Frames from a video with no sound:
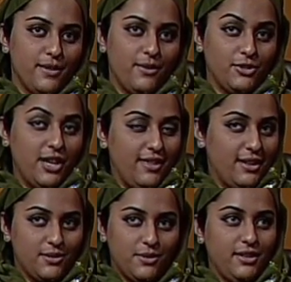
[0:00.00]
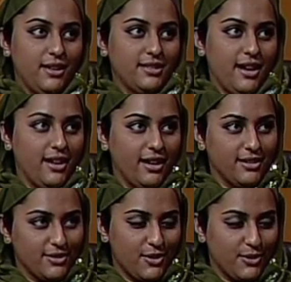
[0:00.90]
which I think is really exciting.
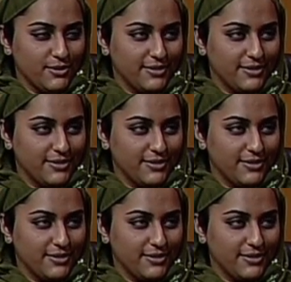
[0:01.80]
So.